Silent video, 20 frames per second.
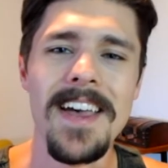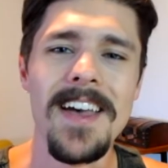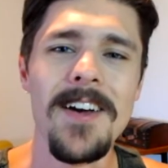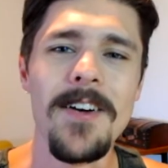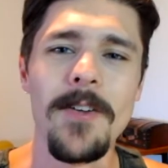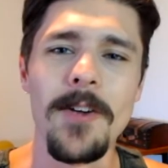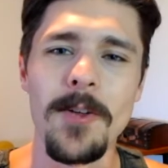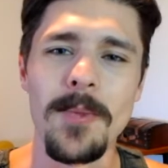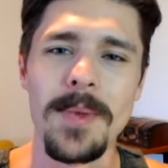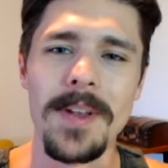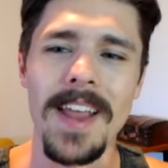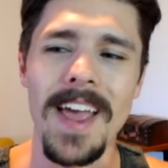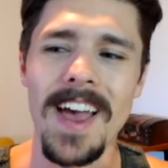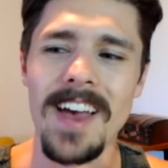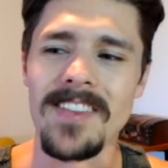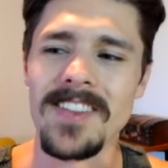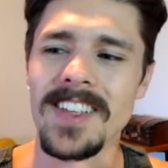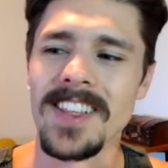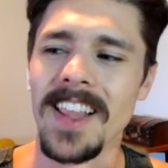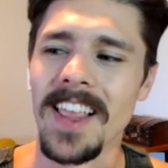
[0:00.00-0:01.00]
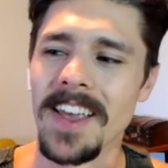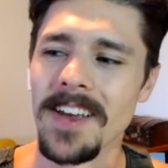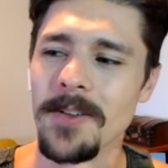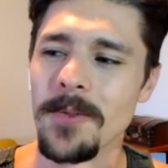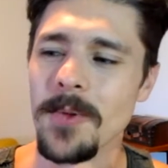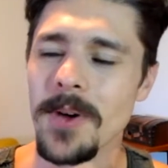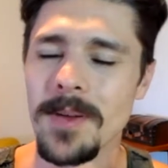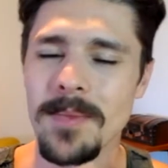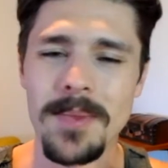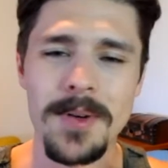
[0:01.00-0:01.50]
we've been having like
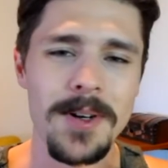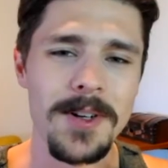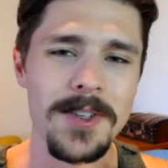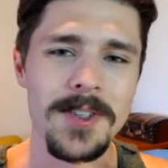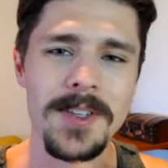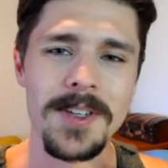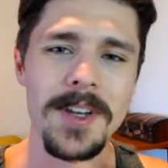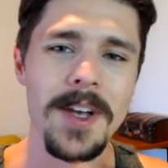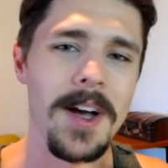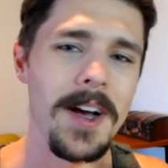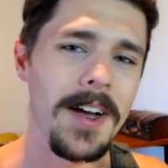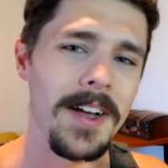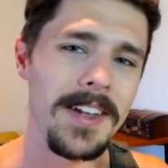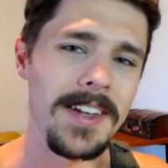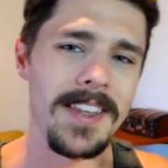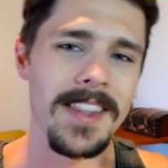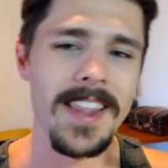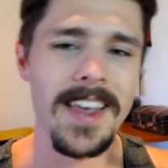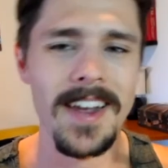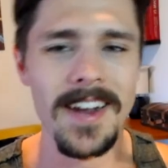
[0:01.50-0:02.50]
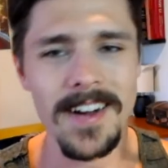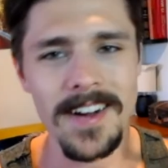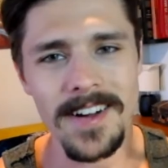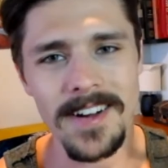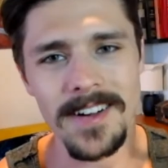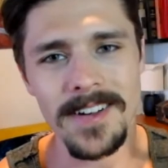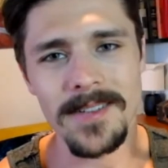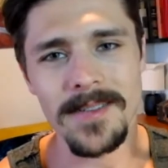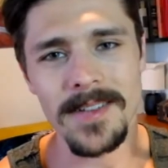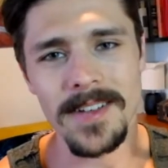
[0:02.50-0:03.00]
one person gone
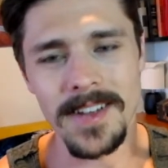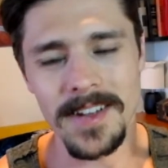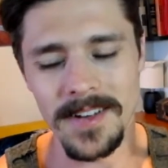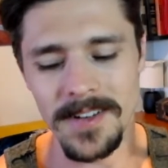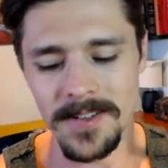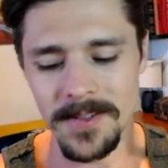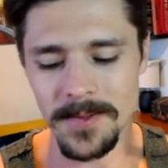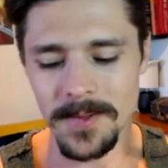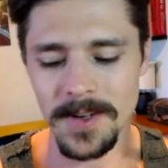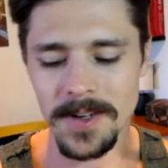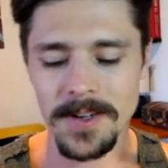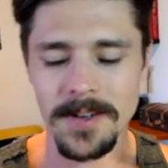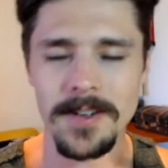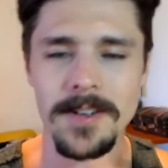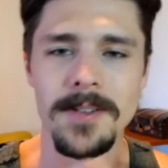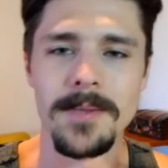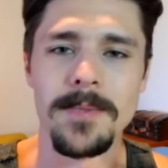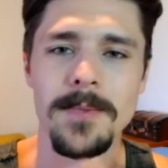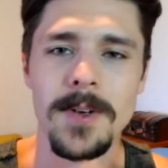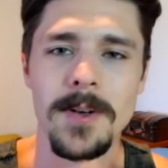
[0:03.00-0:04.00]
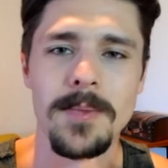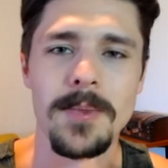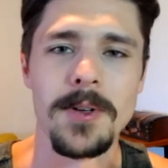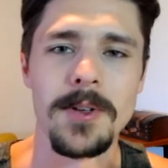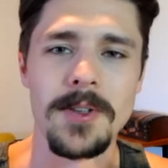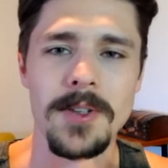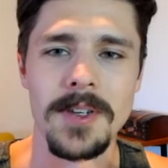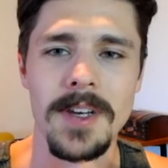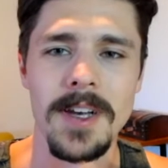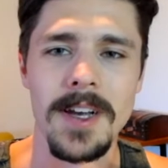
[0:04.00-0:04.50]
there, one
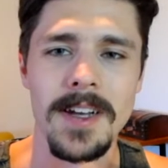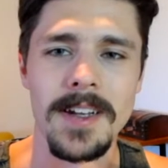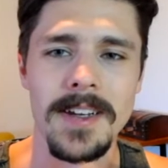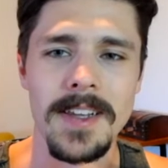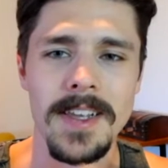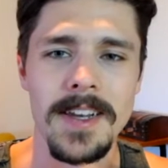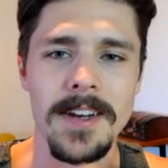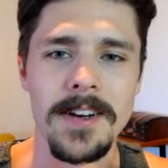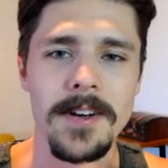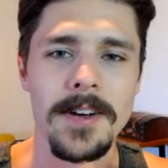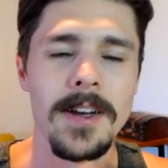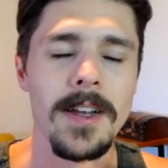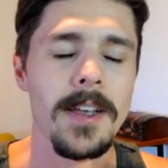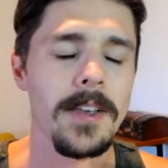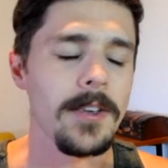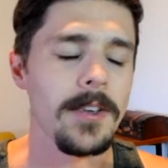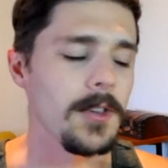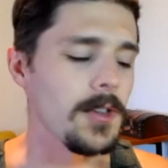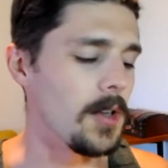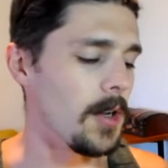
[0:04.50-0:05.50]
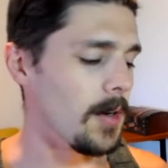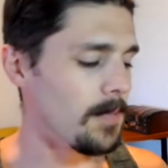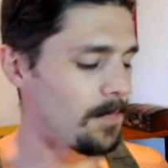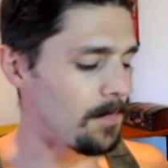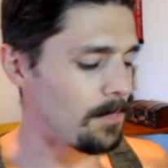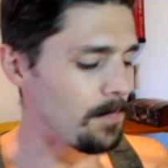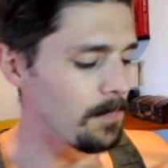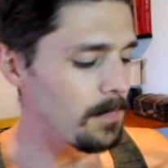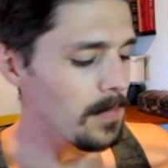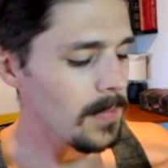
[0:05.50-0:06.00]
person gone here. So
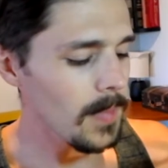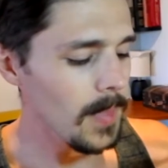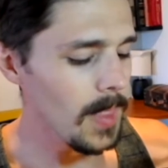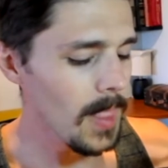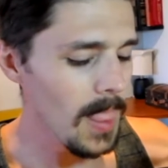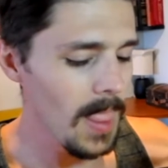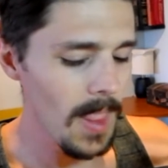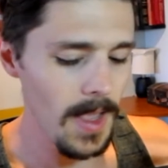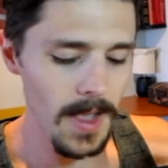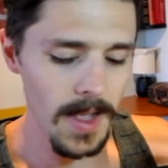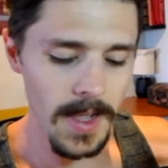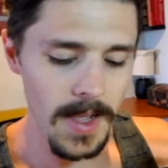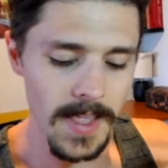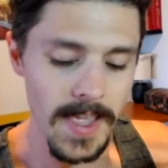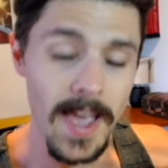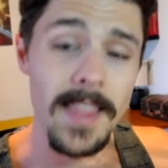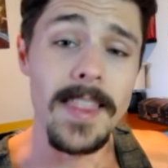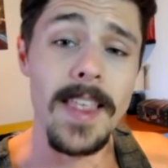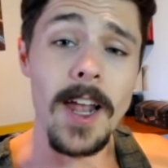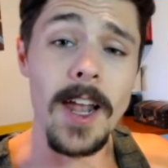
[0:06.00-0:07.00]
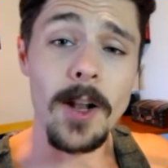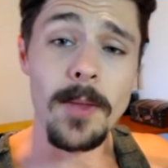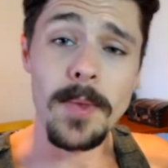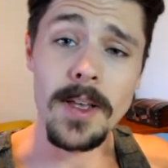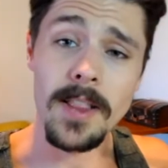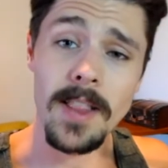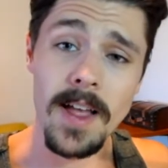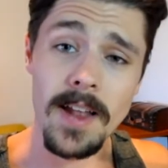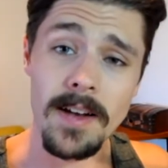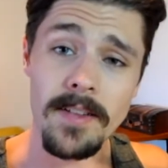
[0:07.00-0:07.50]
yeah, that'll be
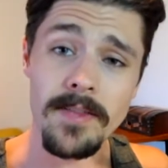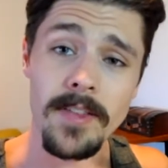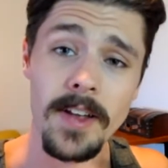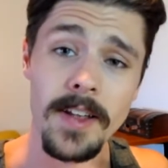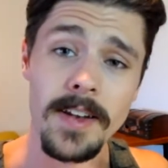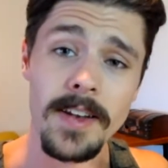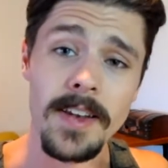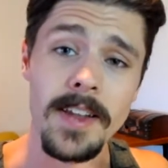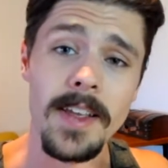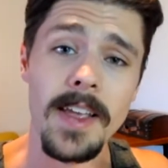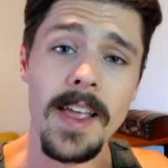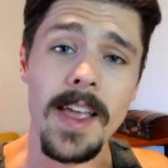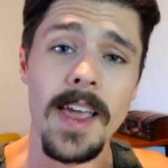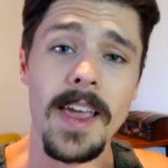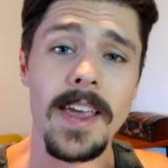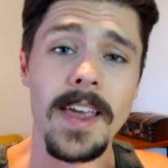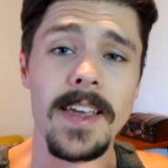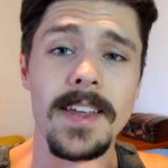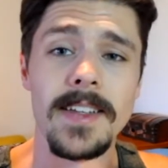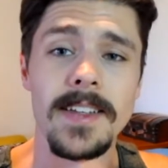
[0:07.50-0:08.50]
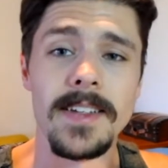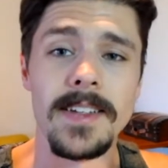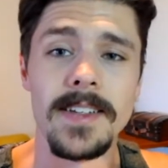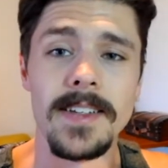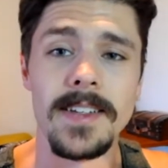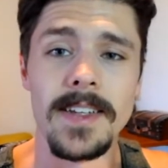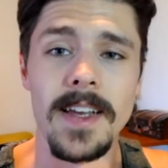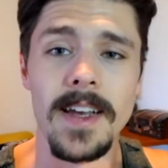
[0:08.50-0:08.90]
a lot of fun. And